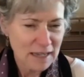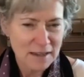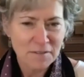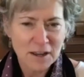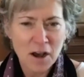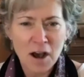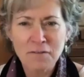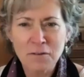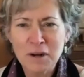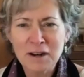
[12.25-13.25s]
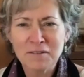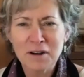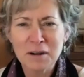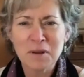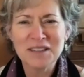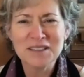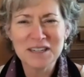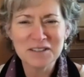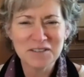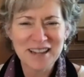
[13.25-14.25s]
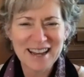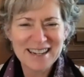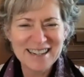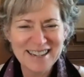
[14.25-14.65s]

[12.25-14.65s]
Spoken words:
if I cough or whatever, I apologize for that.